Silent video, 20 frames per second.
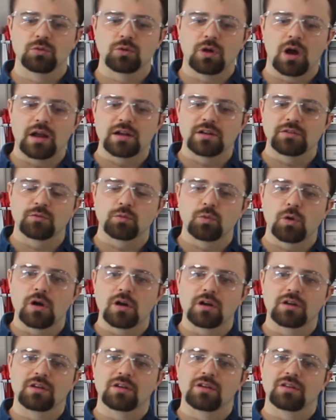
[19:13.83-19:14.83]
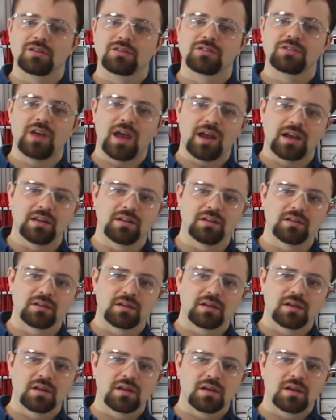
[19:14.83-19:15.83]
kind of work second.
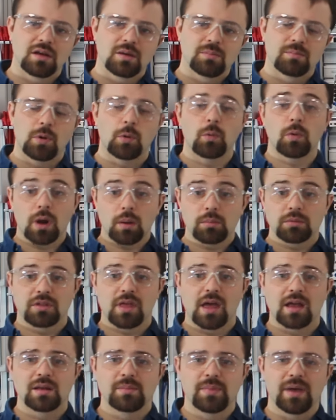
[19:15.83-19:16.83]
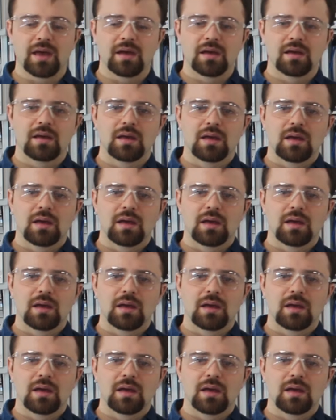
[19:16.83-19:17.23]
But we'll come to that in a bit.